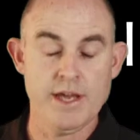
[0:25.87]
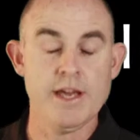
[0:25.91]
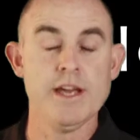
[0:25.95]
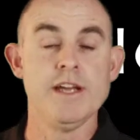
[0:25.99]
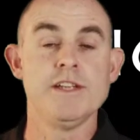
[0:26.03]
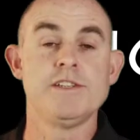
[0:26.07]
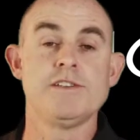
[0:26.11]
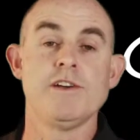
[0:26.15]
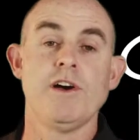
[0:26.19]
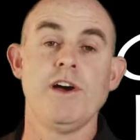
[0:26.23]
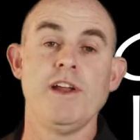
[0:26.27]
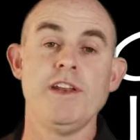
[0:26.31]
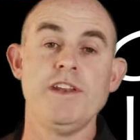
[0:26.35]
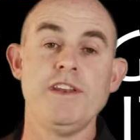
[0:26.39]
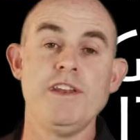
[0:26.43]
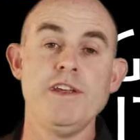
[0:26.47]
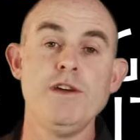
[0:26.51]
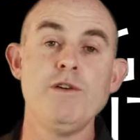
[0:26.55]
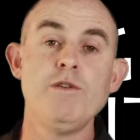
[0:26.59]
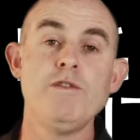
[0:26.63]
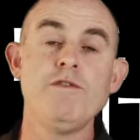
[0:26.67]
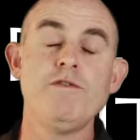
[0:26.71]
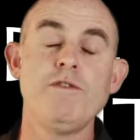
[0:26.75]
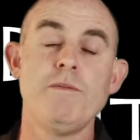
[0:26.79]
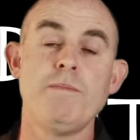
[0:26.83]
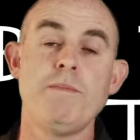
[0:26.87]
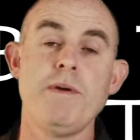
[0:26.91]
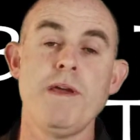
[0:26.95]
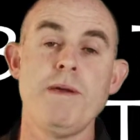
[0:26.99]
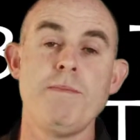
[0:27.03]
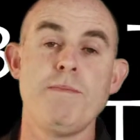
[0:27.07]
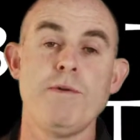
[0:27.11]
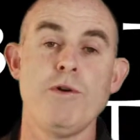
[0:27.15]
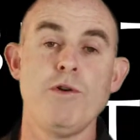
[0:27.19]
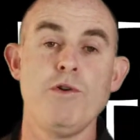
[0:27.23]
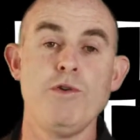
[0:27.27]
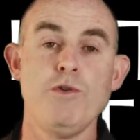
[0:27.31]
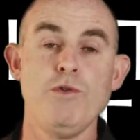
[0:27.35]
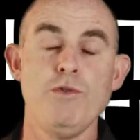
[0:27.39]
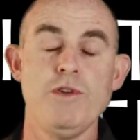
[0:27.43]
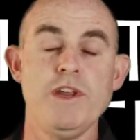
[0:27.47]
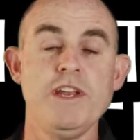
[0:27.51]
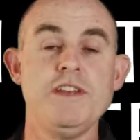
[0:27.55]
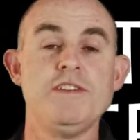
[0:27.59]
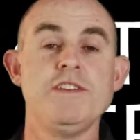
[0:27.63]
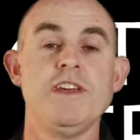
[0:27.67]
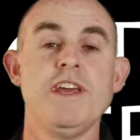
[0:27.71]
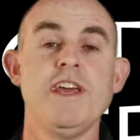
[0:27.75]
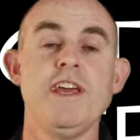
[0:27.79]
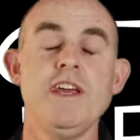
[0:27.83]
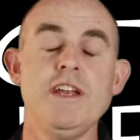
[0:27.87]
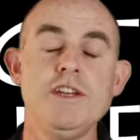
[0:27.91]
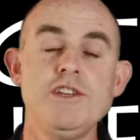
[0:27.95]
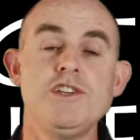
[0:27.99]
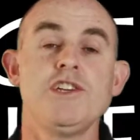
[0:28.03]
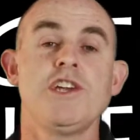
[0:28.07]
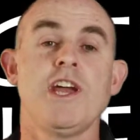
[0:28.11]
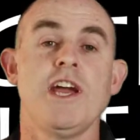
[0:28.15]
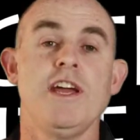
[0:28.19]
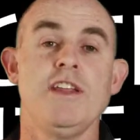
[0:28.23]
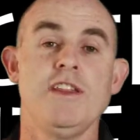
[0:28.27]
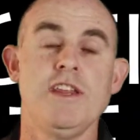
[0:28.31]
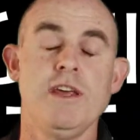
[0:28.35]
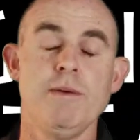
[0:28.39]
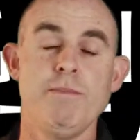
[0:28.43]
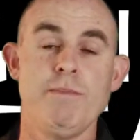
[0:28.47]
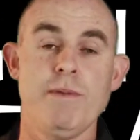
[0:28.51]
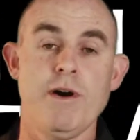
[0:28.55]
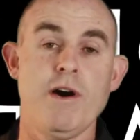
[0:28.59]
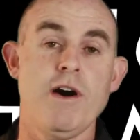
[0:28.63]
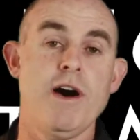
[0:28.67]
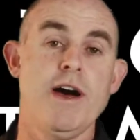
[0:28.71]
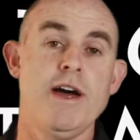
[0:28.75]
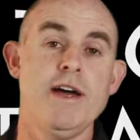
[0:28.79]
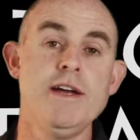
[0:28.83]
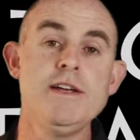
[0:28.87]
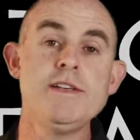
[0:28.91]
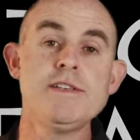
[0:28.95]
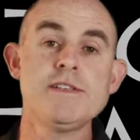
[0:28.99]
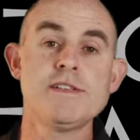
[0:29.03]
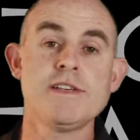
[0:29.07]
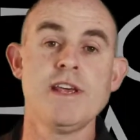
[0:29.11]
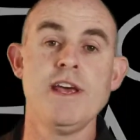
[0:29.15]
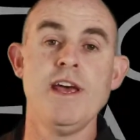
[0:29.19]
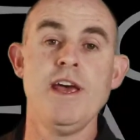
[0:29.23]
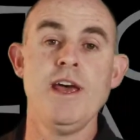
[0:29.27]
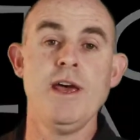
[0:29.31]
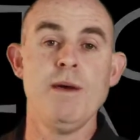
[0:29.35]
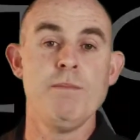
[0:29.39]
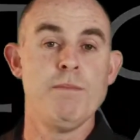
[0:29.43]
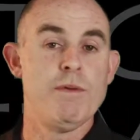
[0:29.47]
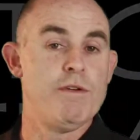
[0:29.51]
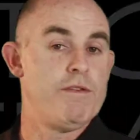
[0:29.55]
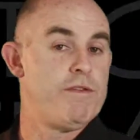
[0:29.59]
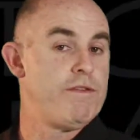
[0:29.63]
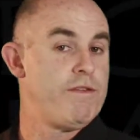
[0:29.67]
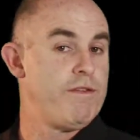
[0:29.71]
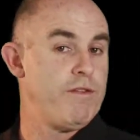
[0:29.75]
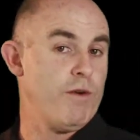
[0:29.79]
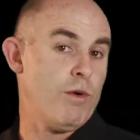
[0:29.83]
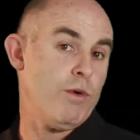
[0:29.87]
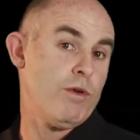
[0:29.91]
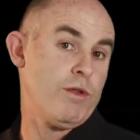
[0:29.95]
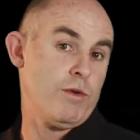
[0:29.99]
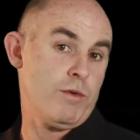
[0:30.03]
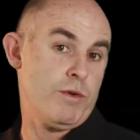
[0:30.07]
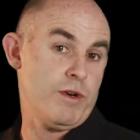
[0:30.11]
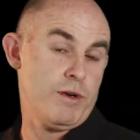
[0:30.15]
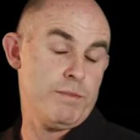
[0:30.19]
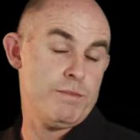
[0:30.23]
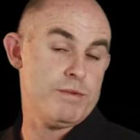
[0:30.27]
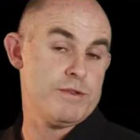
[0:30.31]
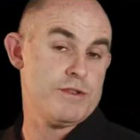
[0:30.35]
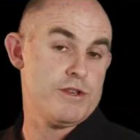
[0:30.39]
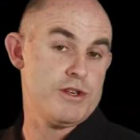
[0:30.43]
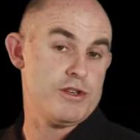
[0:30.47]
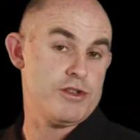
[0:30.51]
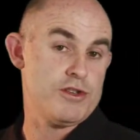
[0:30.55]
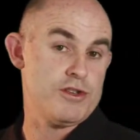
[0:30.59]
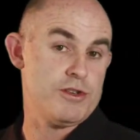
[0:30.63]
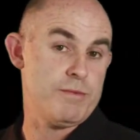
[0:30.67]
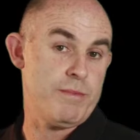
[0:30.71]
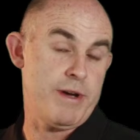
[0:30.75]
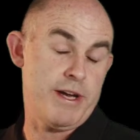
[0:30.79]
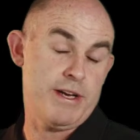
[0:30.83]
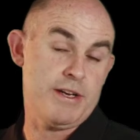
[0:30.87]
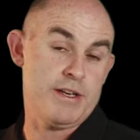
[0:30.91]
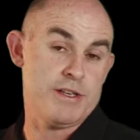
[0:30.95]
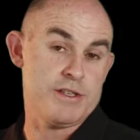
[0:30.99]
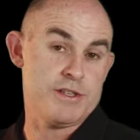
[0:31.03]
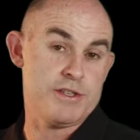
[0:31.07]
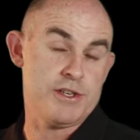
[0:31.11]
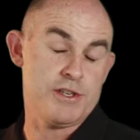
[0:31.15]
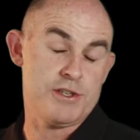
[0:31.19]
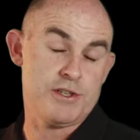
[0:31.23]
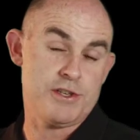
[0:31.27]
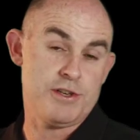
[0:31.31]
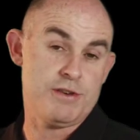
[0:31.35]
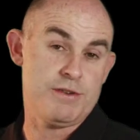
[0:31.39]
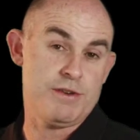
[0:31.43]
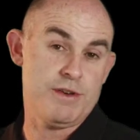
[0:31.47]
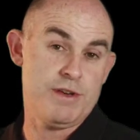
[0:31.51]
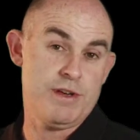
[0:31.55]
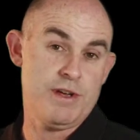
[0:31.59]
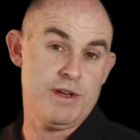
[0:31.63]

It's ideal for people who need to educate their buyers before they're in a position to make a decision.